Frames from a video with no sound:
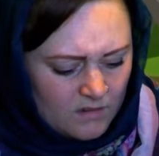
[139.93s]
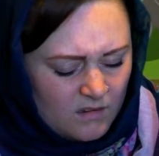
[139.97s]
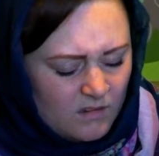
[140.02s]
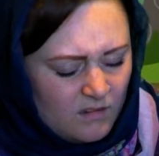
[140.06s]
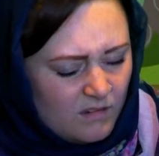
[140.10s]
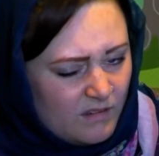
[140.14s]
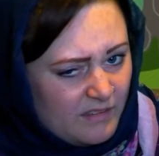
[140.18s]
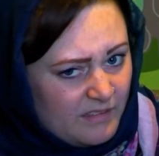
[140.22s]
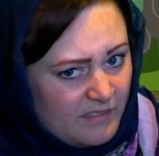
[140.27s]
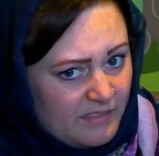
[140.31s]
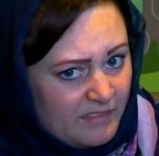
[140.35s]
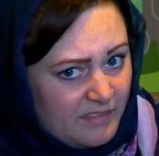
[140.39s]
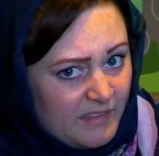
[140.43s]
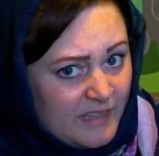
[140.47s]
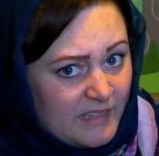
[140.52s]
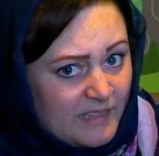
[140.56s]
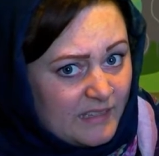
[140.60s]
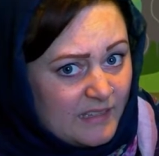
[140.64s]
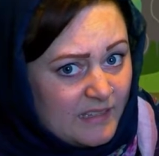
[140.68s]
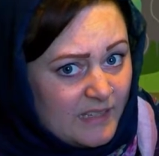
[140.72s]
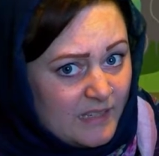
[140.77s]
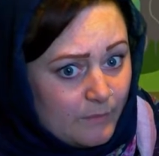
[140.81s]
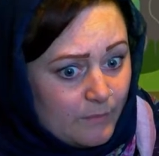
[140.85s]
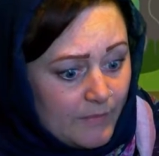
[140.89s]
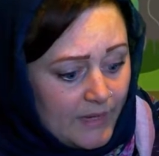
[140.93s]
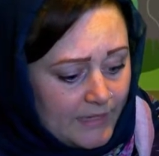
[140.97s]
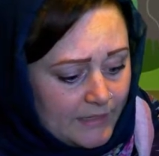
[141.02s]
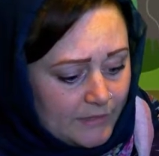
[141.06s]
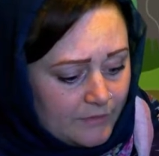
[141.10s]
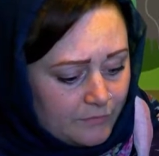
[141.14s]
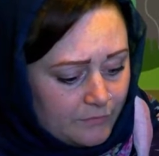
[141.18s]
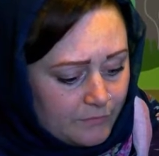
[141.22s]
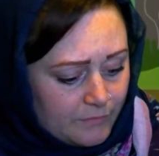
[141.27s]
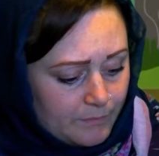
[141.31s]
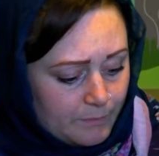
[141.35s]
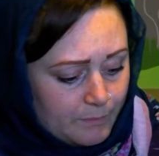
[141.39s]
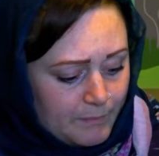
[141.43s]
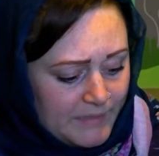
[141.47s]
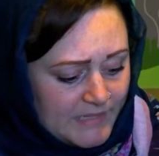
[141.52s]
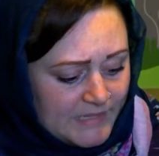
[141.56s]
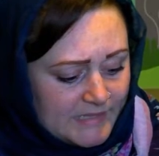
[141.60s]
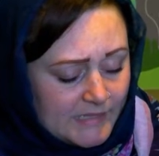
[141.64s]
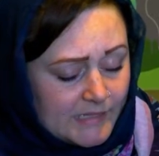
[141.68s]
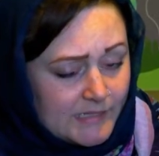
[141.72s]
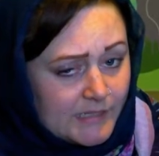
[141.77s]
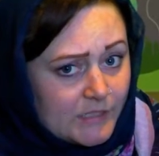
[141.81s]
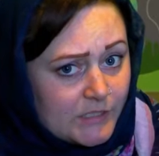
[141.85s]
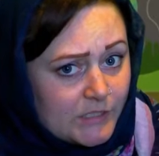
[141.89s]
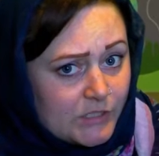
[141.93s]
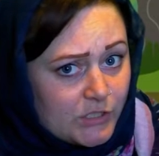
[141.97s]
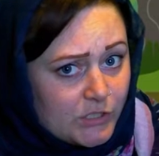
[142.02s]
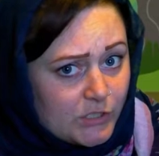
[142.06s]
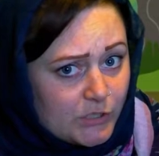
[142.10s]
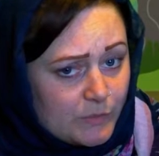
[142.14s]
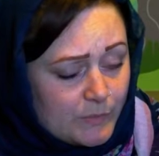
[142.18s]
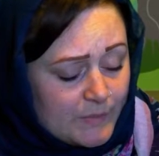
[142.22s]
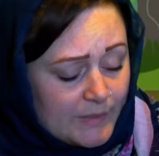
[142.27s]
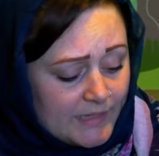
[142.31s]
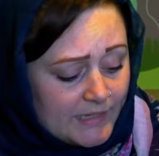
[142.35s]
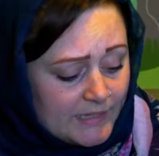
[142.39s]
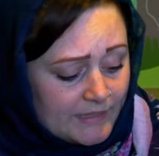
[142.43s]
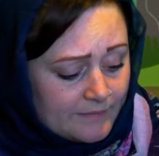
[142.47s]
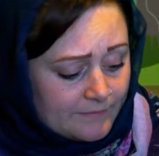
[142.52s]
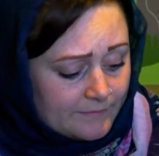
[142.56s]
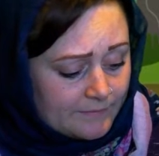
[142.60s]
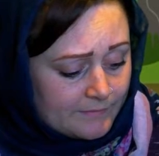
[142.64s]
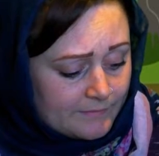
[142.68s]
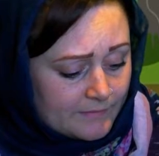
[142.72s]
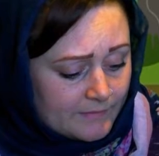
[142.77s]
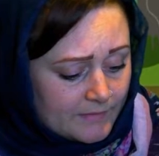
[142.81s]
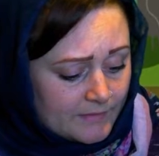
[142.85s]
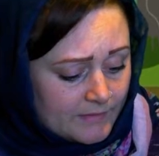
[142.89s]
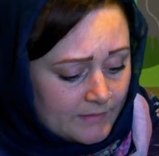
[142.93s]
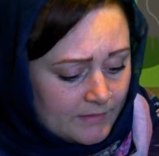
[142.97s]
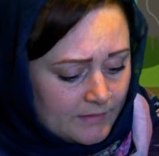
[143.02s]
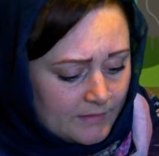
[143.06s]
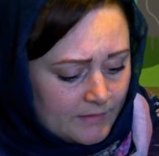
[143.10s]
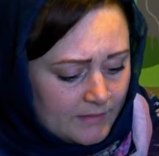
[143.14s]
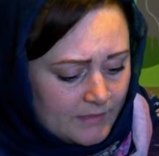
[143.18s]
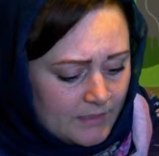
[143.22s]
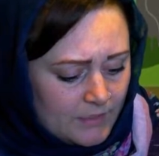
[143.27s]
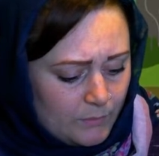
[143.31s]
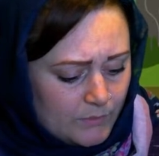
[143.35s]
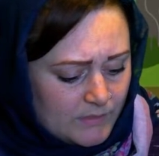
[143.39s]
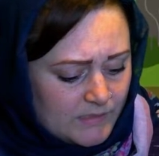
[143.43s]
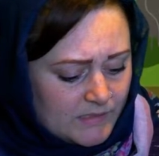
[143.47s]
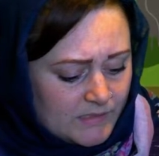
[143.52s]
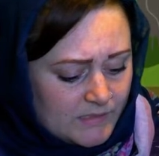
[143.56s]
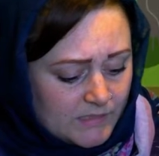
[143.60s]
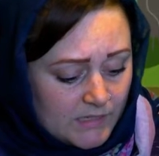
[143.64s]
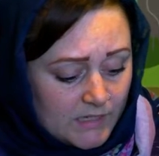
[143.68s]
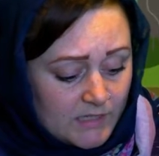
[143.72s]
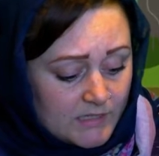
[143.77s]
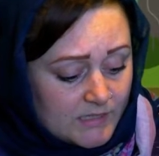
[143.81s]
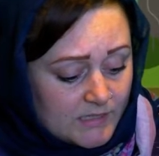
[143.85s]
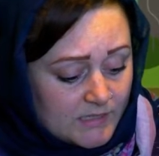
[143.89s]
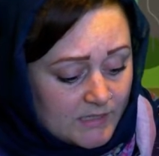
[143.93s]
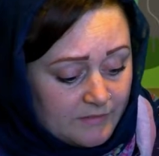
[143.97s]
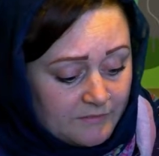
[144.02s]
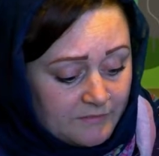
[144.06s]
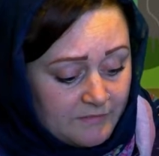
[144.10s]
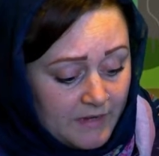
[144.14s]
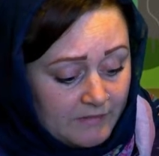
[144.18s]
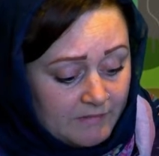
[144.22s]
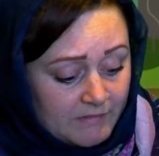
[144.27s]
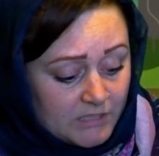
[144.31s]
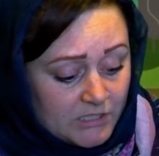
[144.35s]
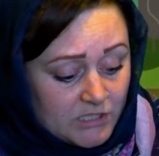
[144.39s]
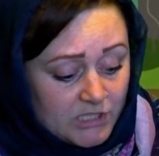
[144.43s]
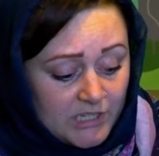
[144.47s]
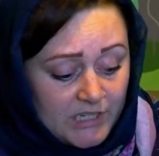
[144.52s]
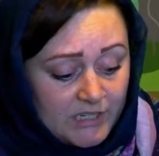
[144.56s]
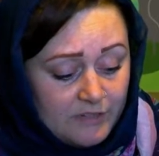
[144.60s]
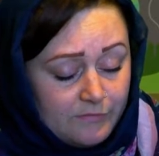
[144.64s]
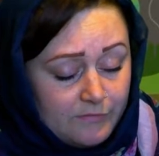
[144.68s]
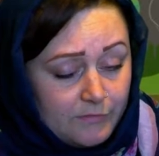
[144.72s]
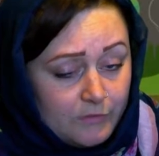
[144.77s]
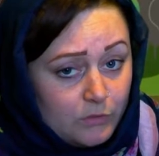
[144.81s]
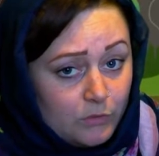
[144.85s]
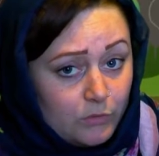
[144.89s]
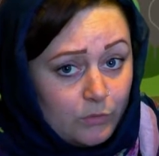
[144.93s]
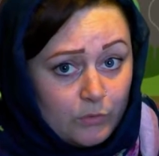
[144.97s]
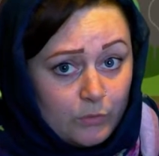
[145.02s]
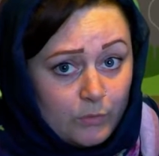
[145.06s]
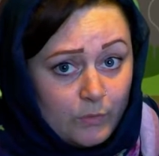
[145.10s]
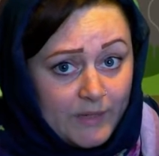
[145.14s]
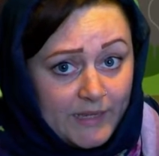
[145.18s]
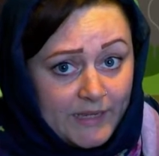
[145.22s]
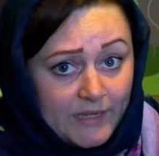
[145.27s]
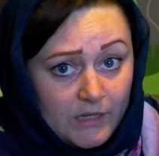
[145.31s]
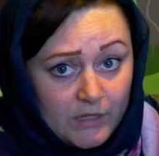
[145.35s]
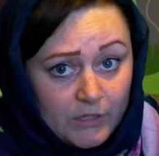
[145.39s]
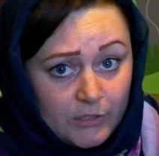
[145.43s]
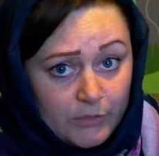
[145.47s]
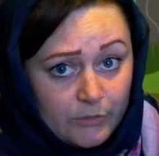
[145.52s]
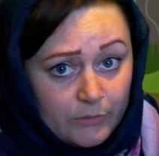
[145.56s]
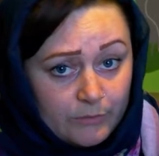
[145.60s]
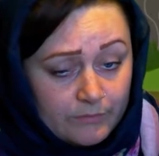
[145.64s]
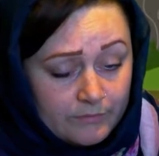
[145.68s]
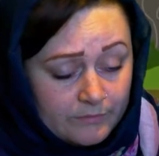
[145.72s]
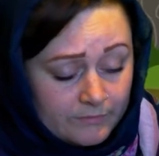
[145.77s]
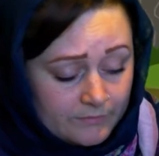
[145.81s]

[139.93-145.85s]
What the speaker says: I think he may have misunderstood me. He was certainly very cheerful all the way home.